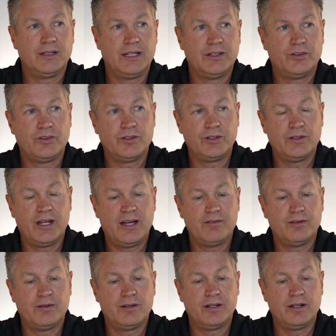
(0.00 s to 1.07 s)
And so you
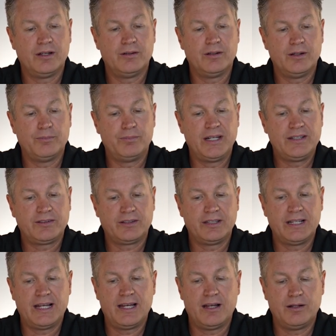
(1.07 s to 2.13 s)
have basically
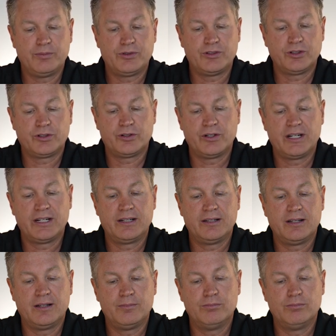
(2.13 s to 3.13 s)
that helps to create